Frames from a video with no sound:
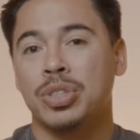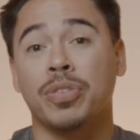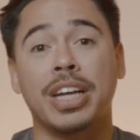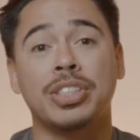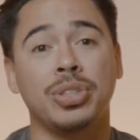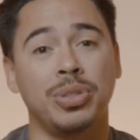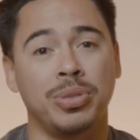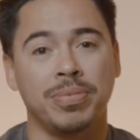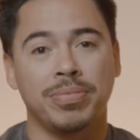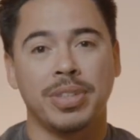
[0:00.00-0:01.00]
So if that's
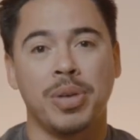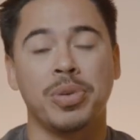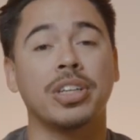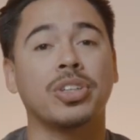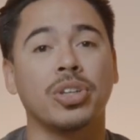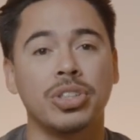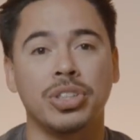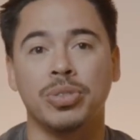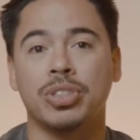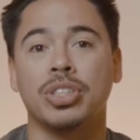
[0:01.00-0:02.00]
you, I want to
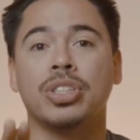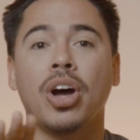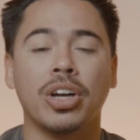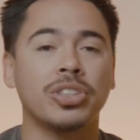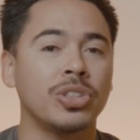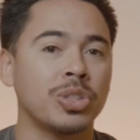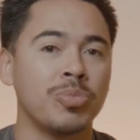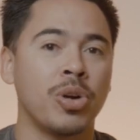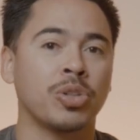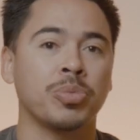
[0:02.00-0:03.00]
encourage you to talk to your
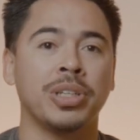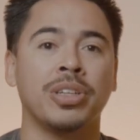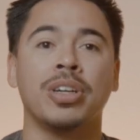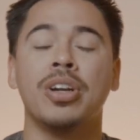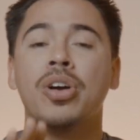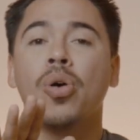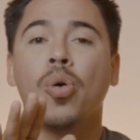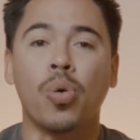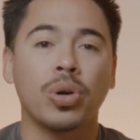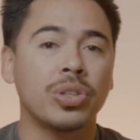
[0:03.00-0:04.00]
small group leader
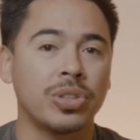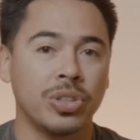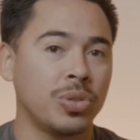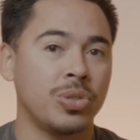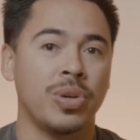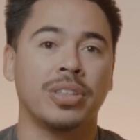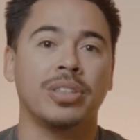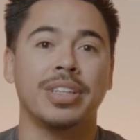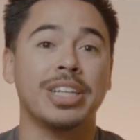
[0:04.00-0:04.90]
or your youth director.